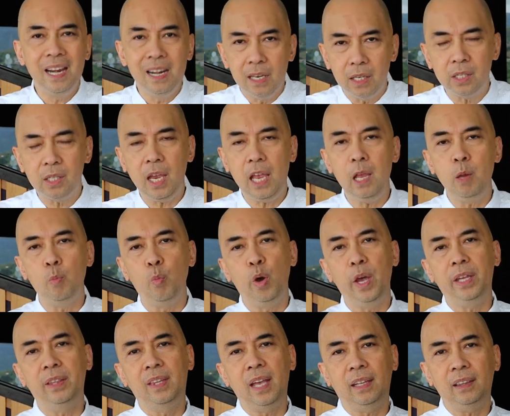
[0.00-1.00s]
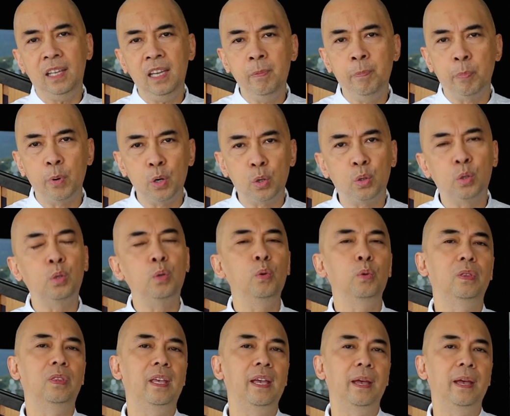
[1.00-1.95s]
in the same way that He pursued